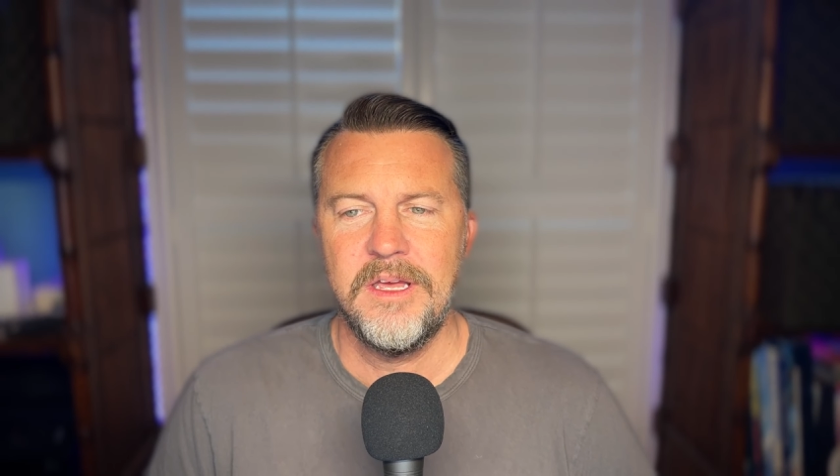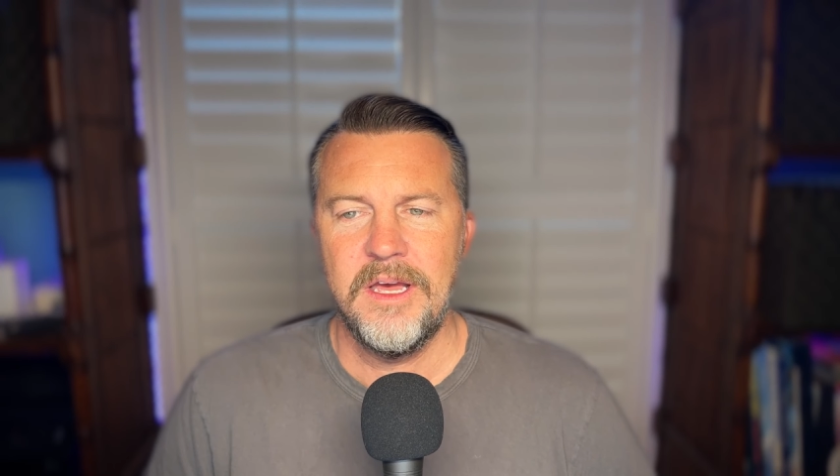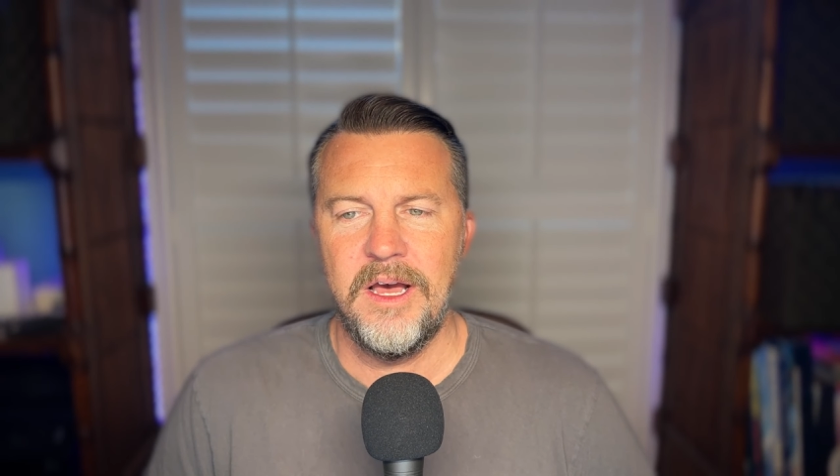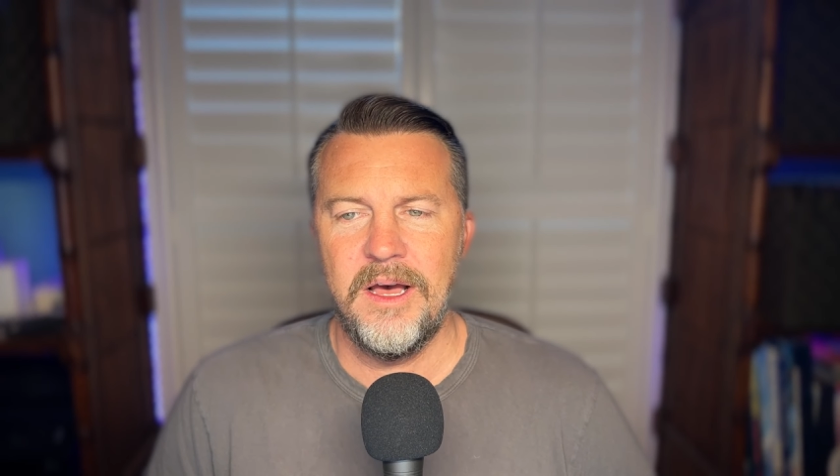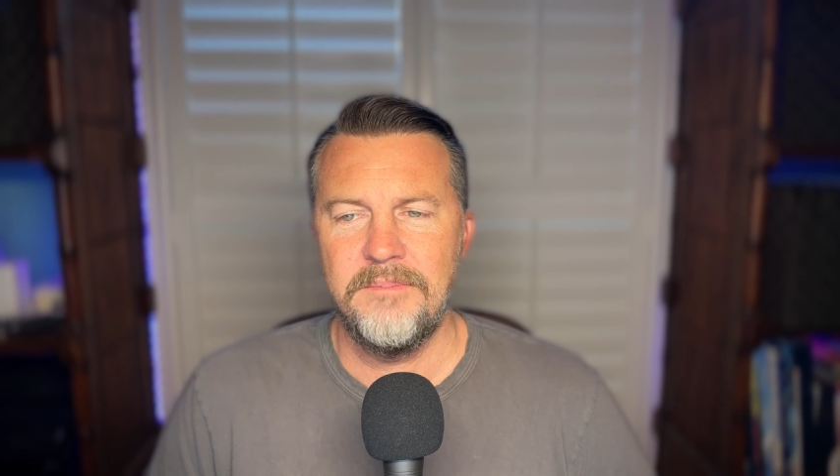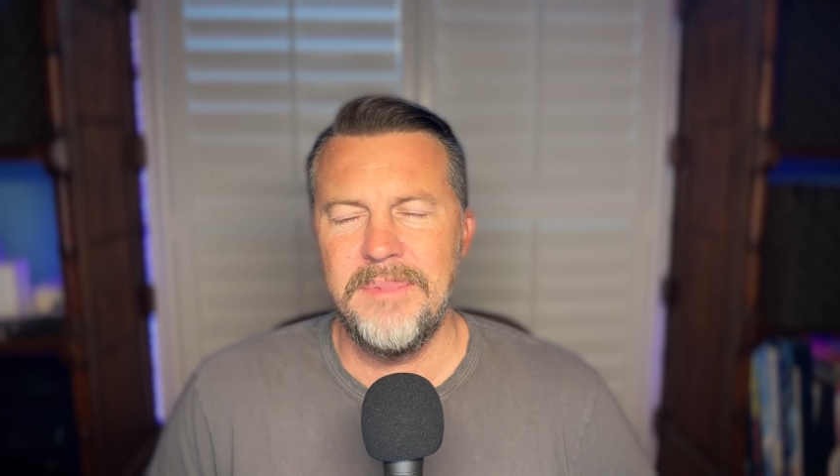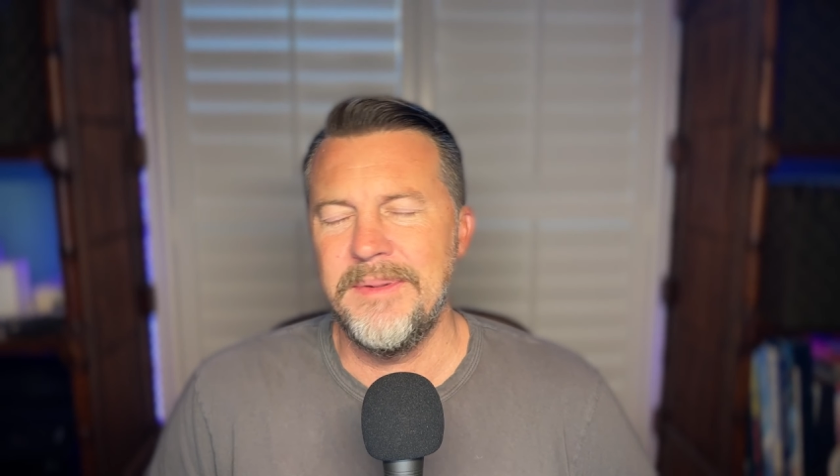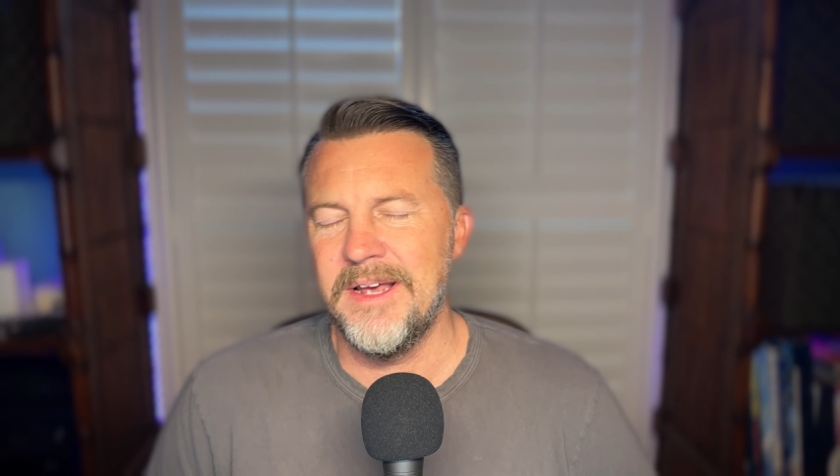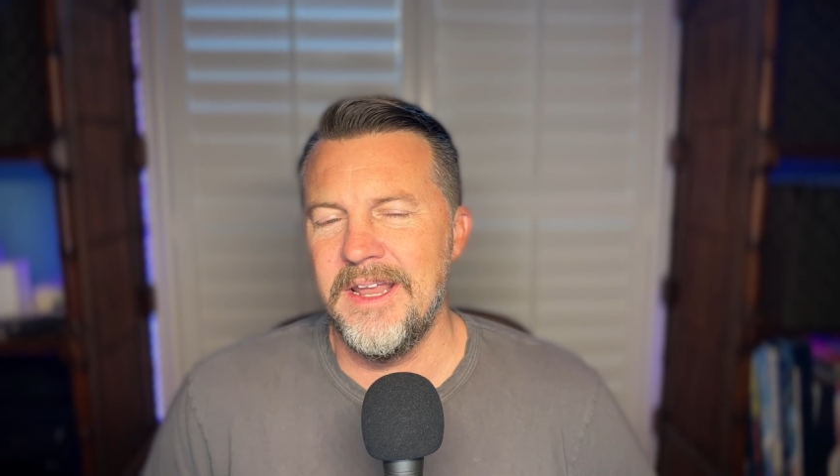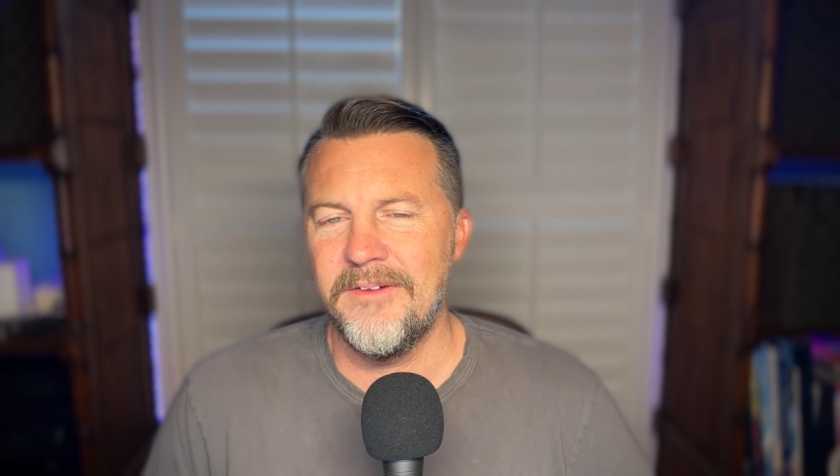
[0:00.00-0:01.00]
Um, maybe
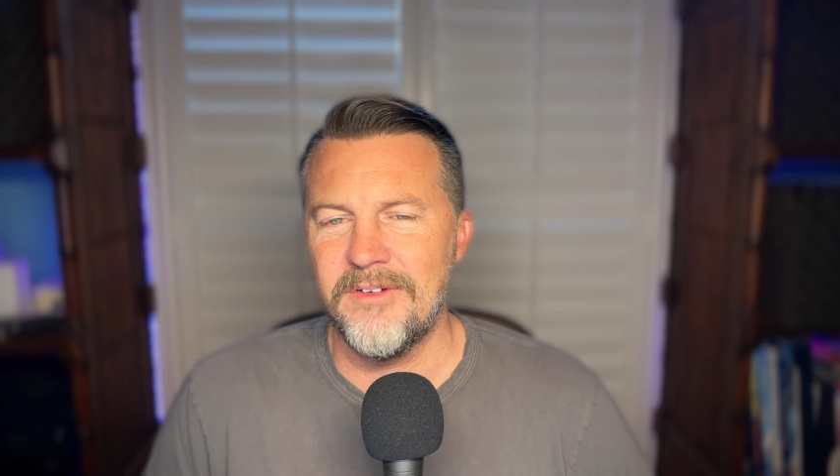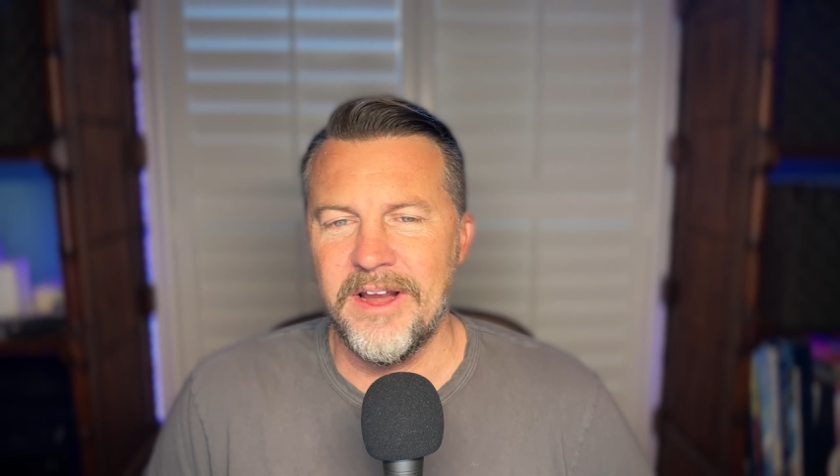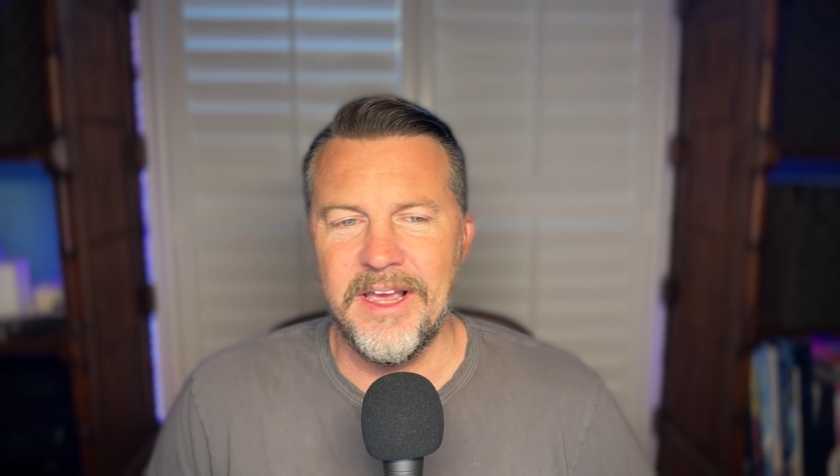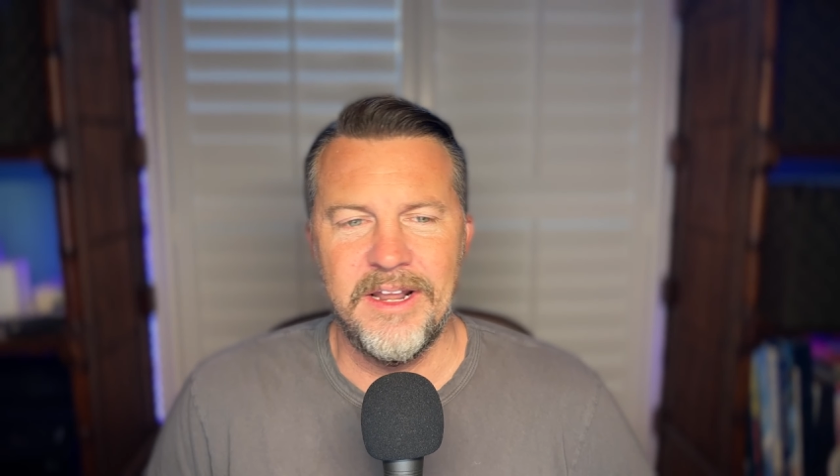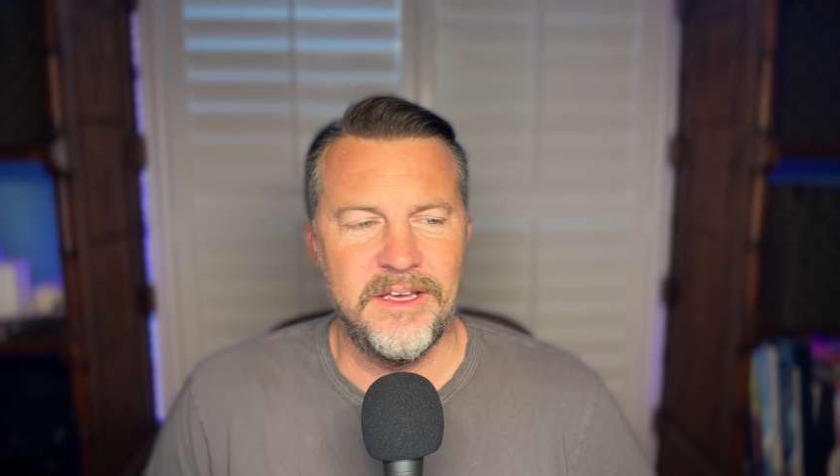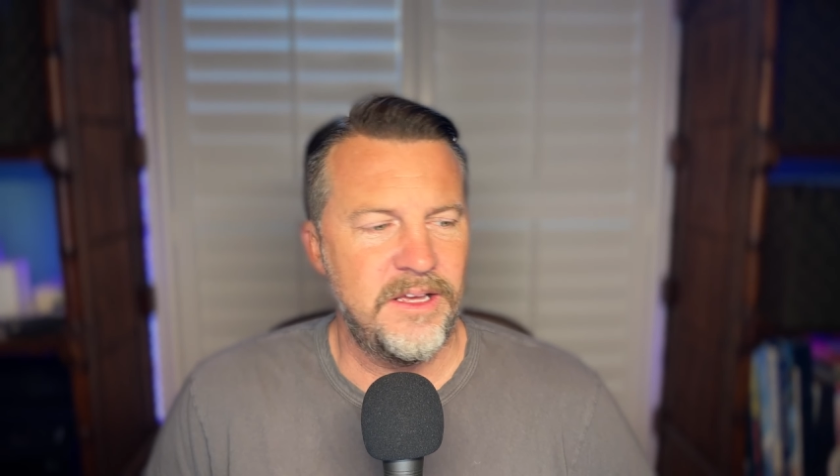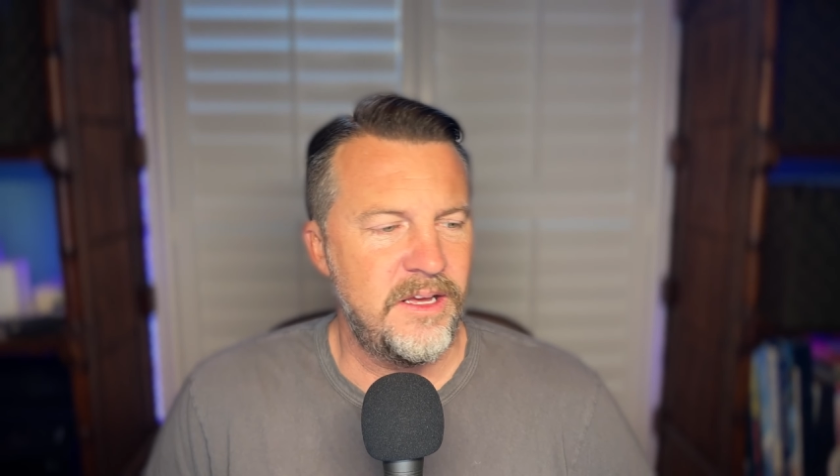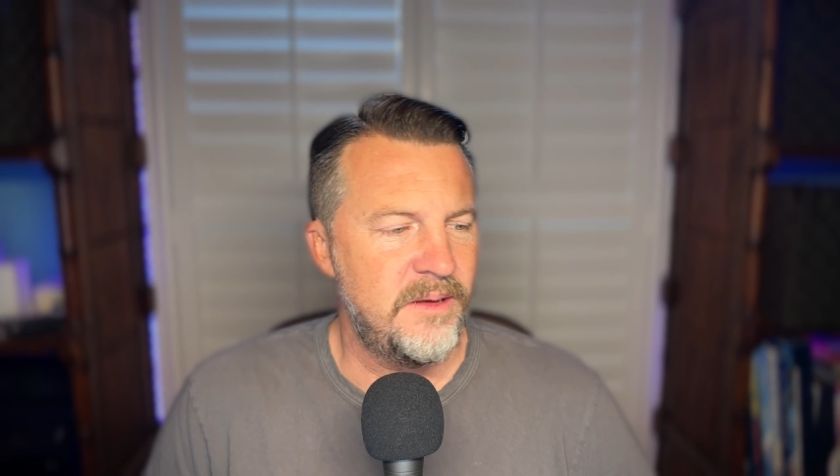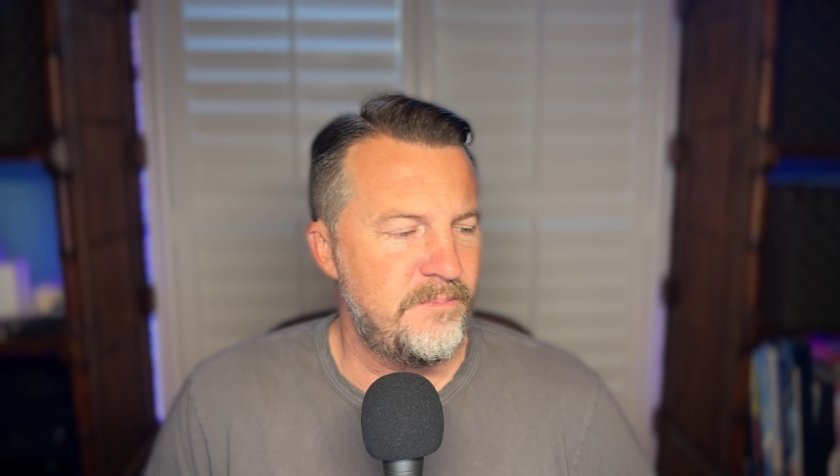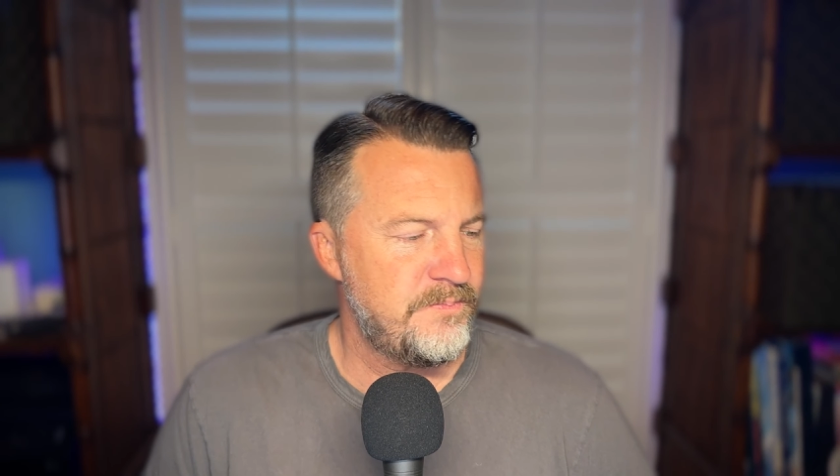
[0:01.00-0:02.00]
not ever. I got a
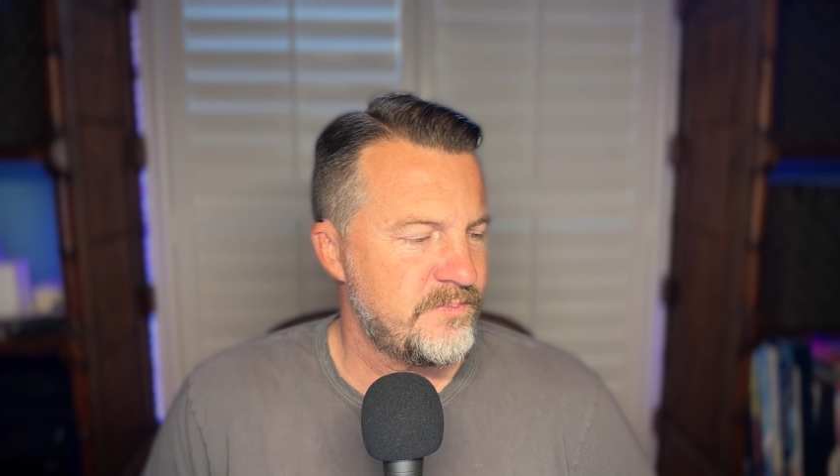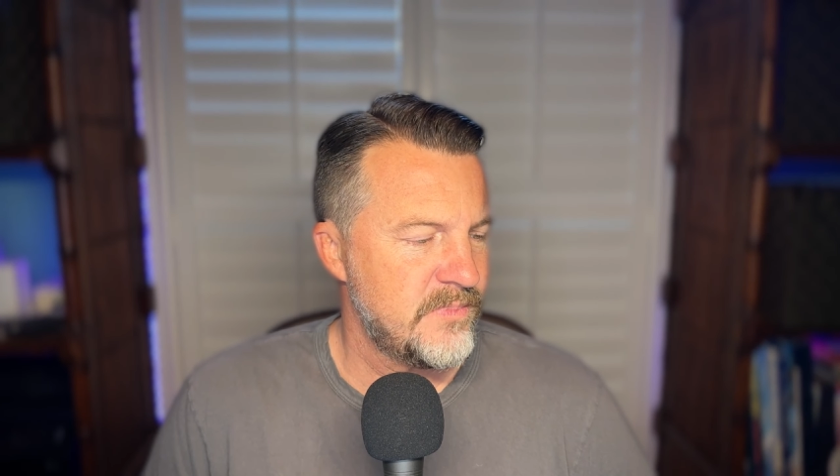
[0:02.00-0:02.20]
um,